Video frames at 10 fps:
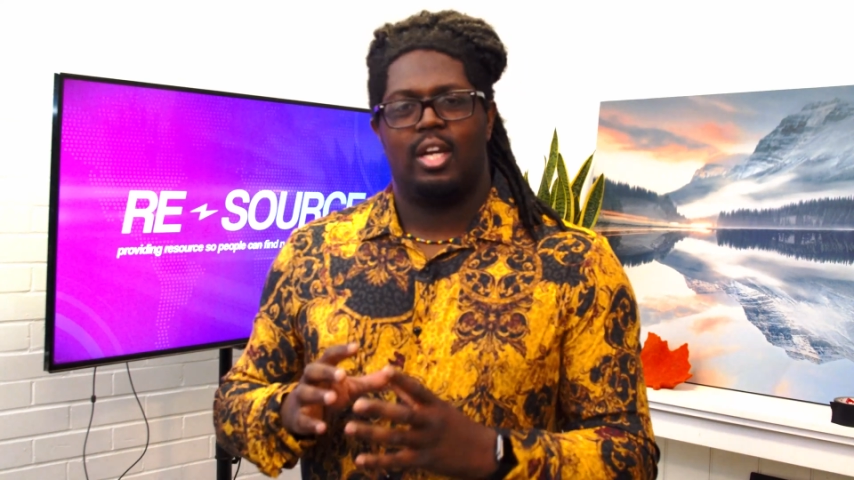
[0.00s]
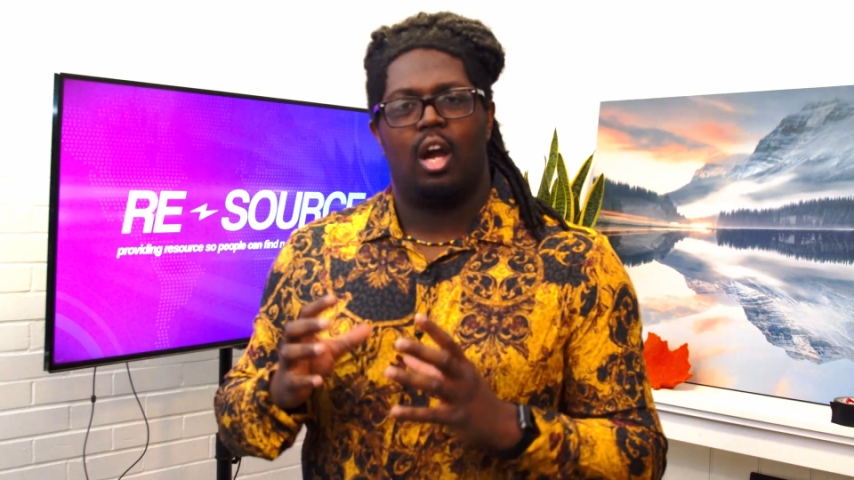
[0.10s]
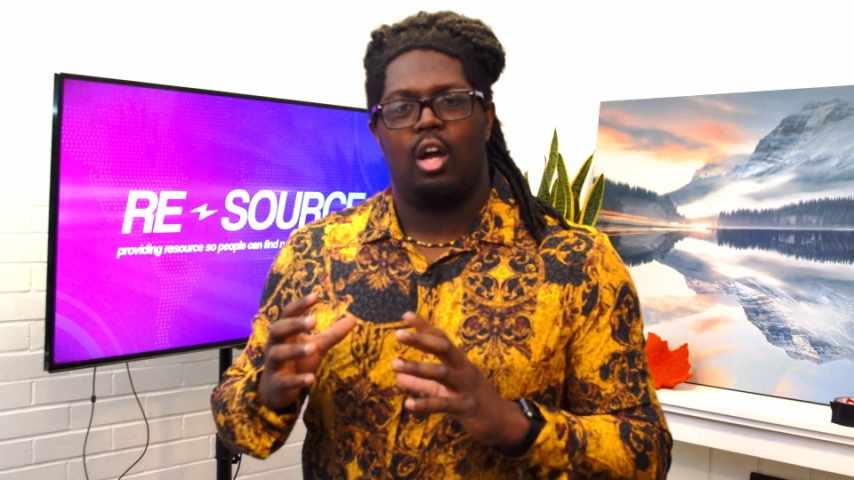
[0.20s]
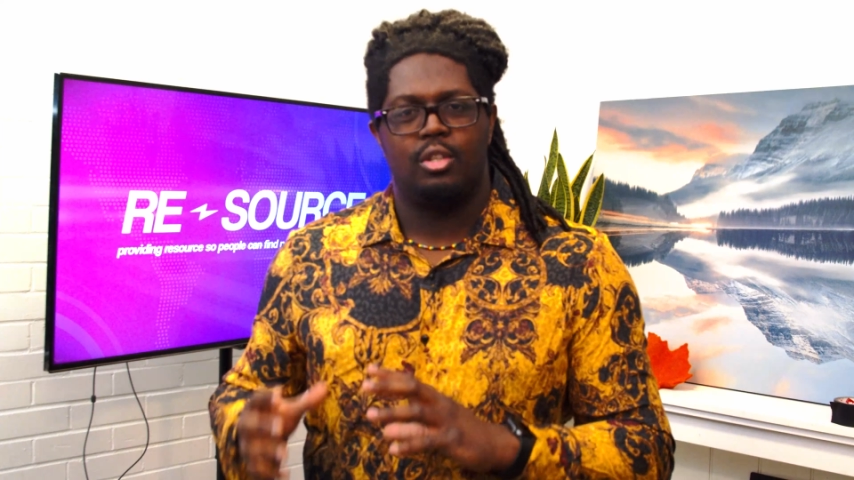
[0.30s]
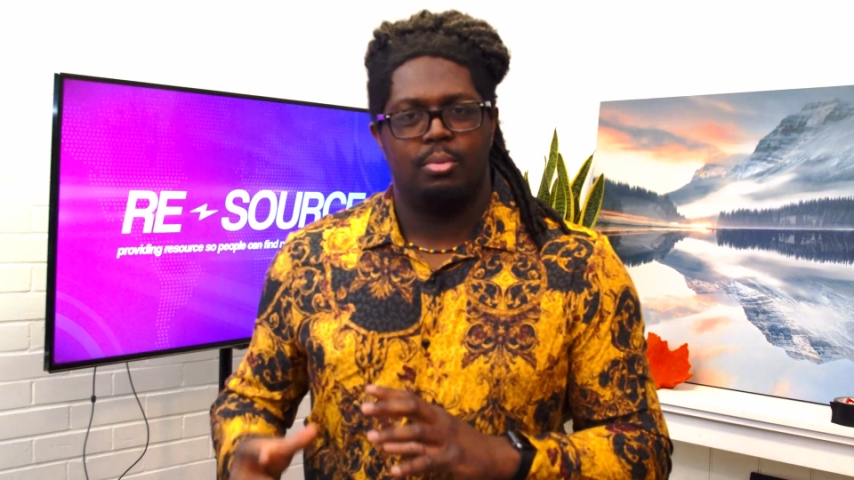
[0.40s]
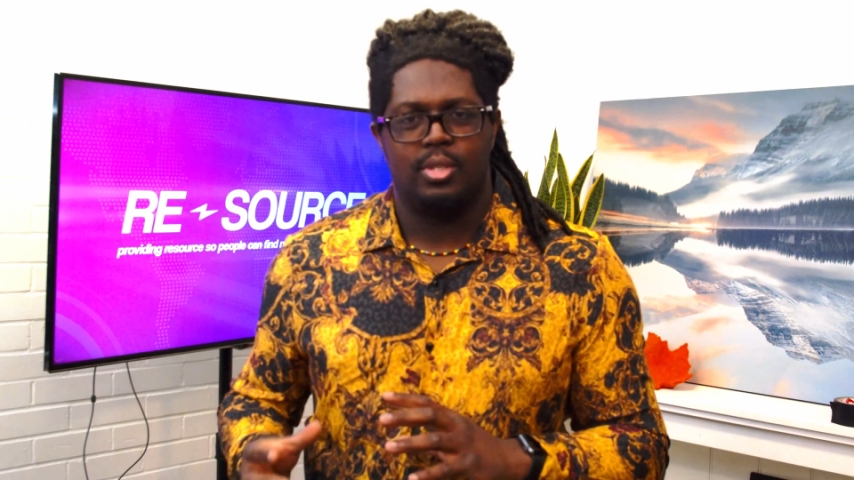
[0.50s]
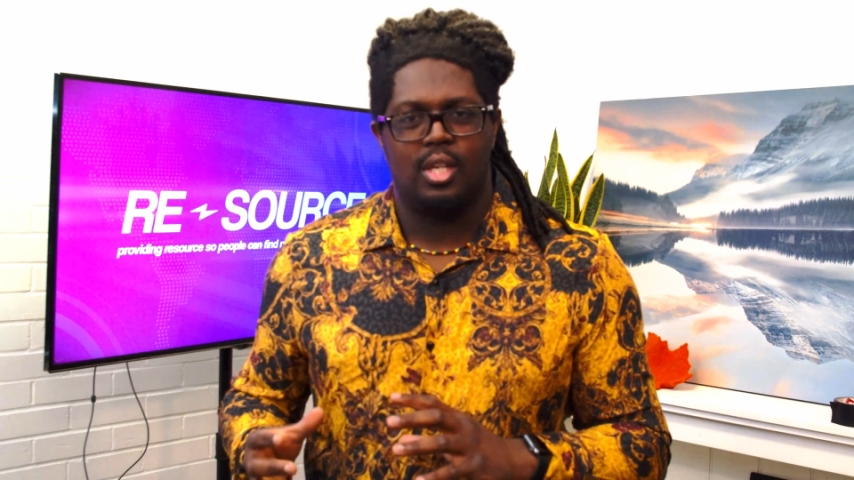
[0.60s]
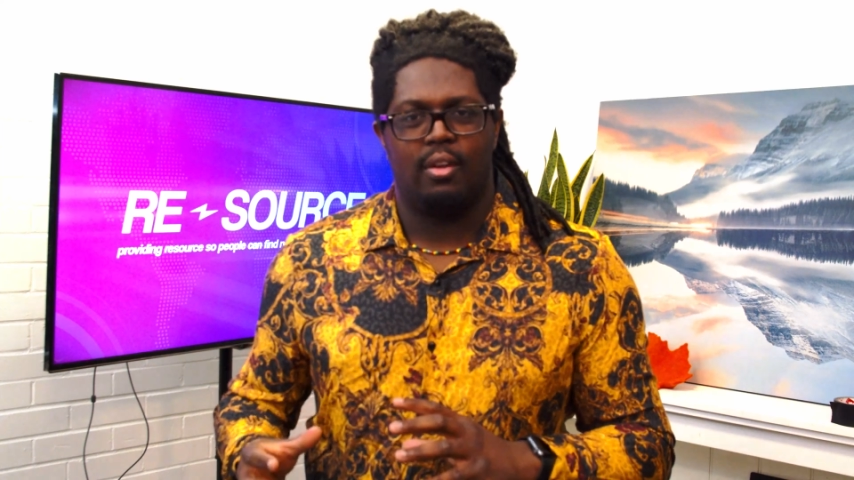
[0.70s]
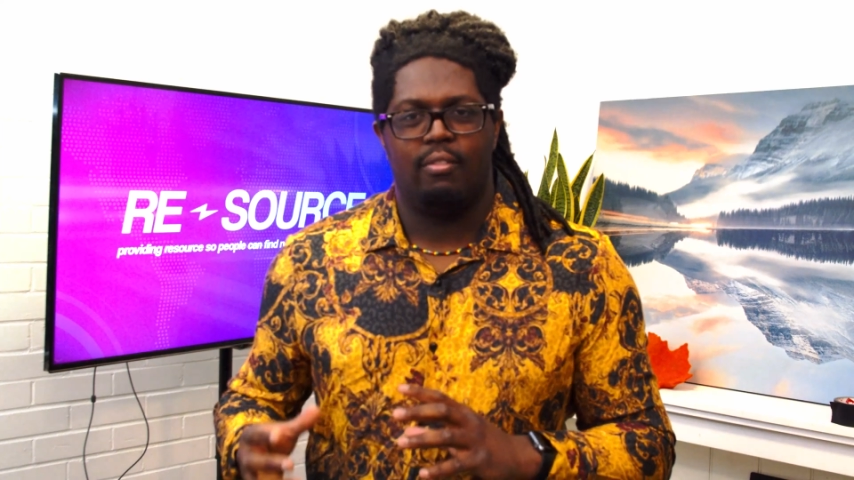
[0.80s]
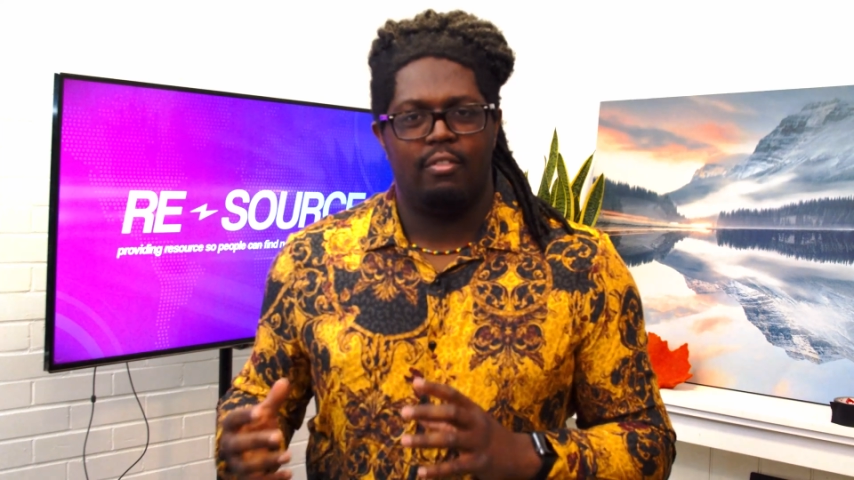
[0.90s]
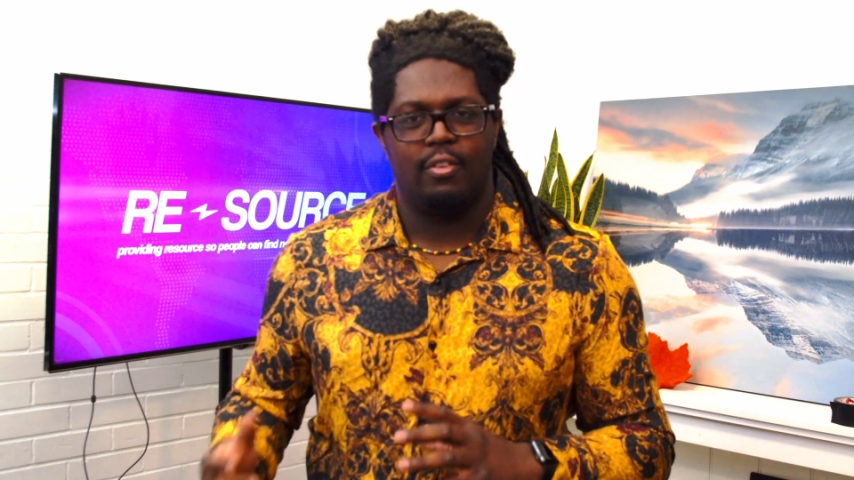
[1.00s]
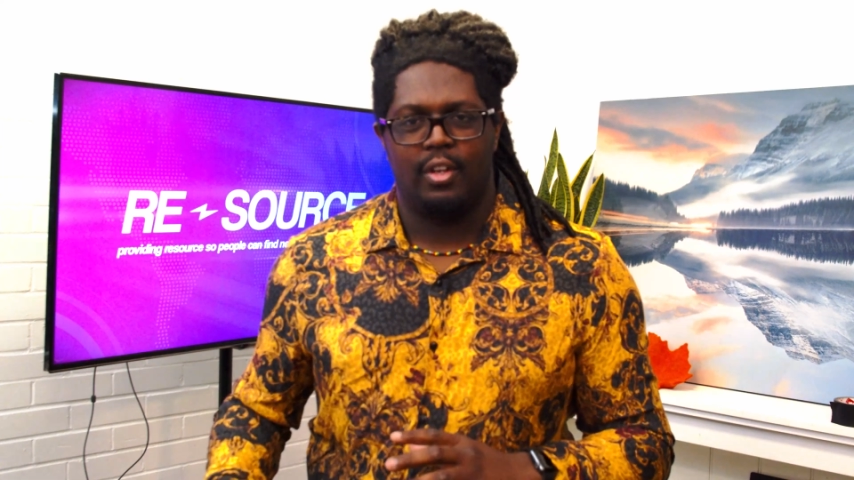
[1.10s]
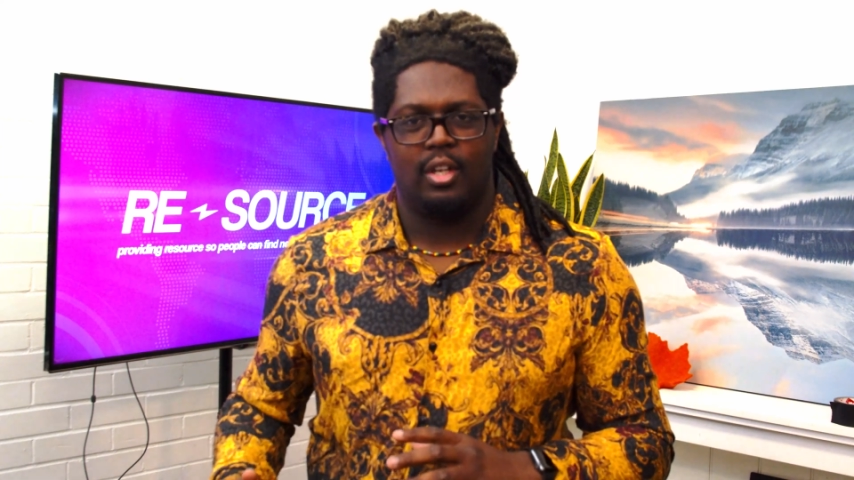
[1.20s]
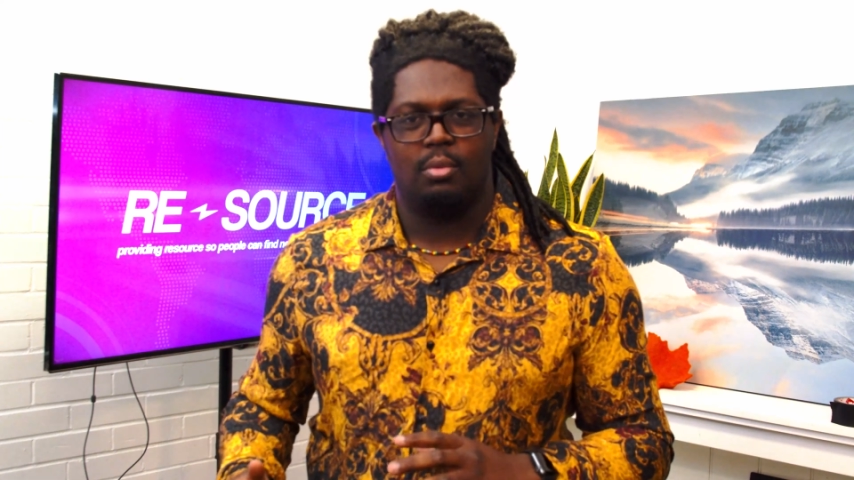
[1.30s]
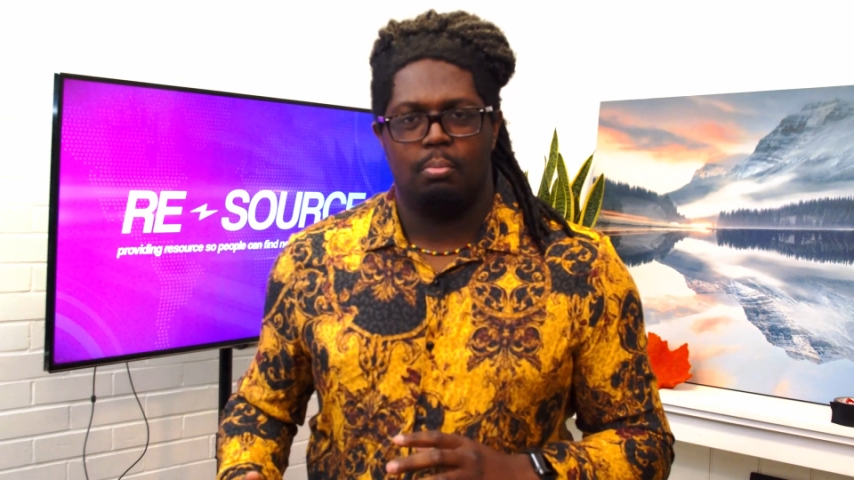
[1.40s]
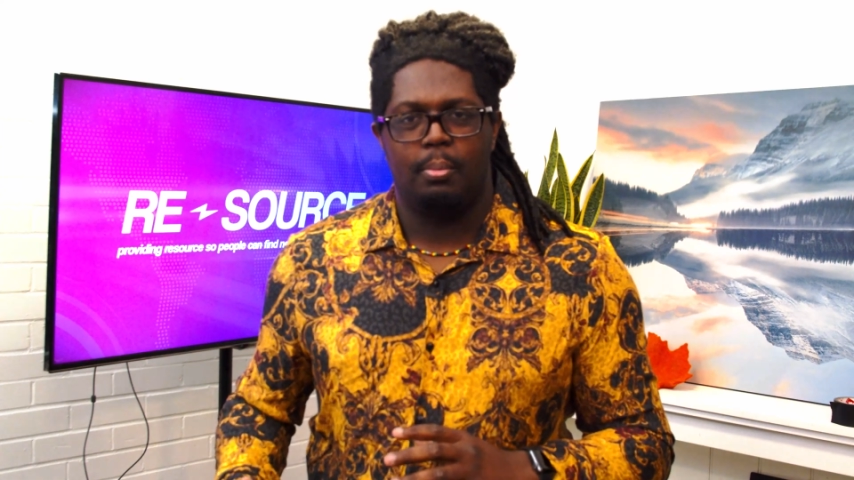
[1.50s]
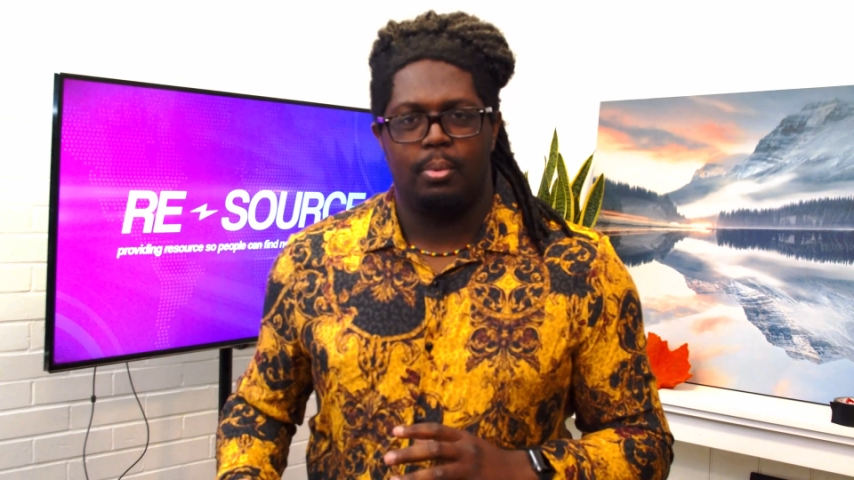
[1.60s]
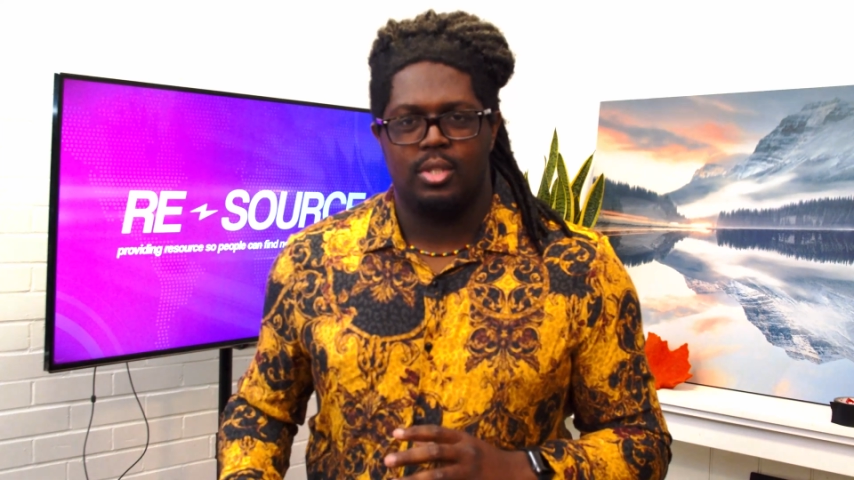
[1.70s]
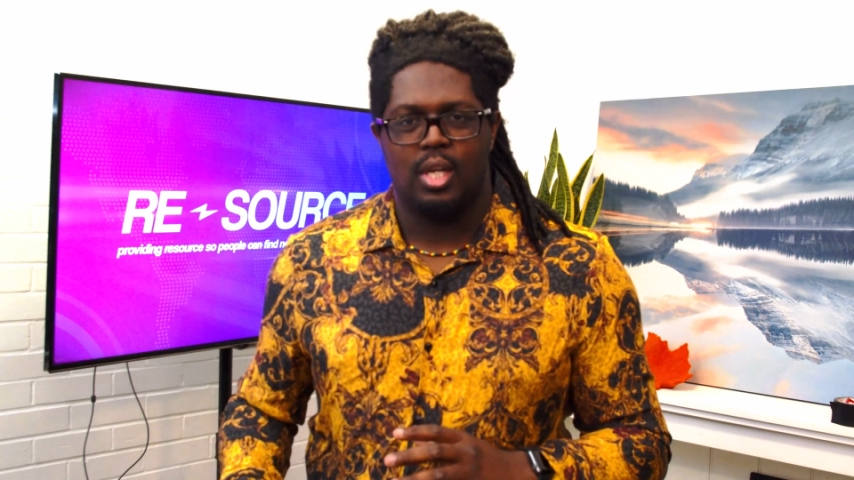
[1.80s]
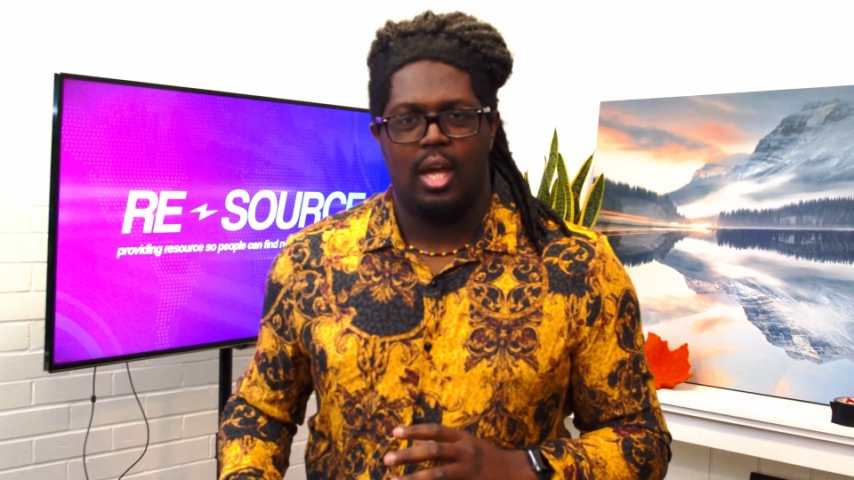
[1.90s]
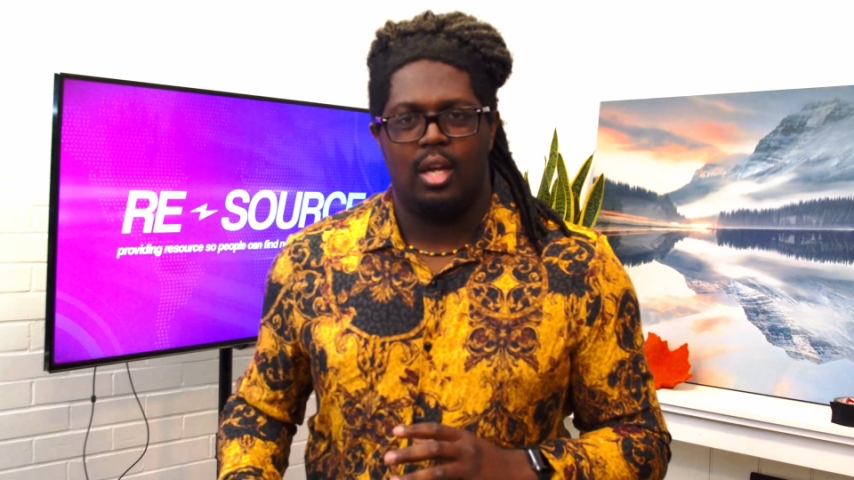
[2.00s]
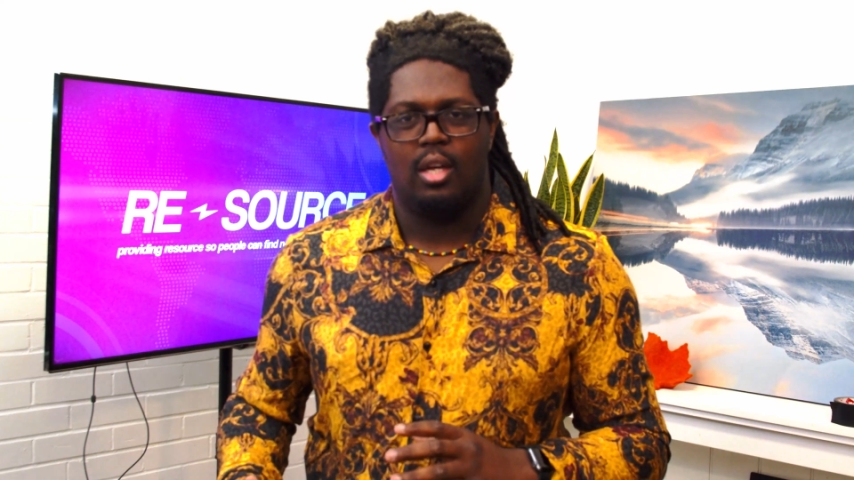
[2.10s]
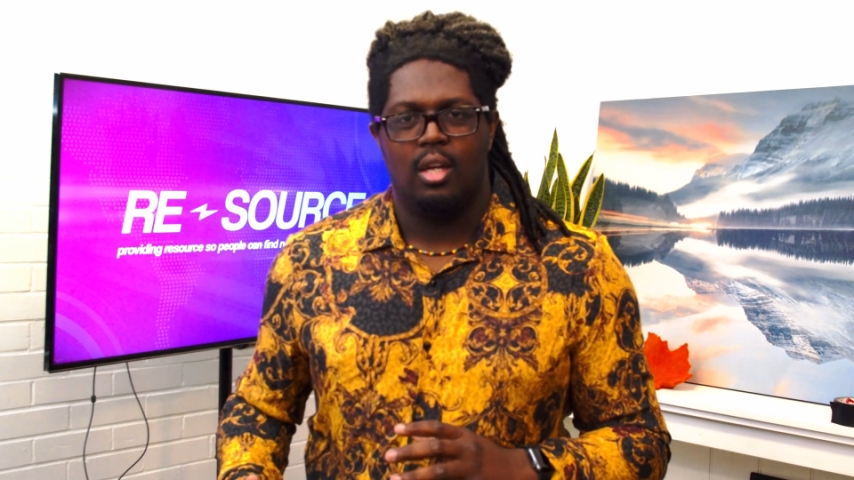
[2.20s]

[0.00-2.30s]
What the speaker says: 100% of everything that people say.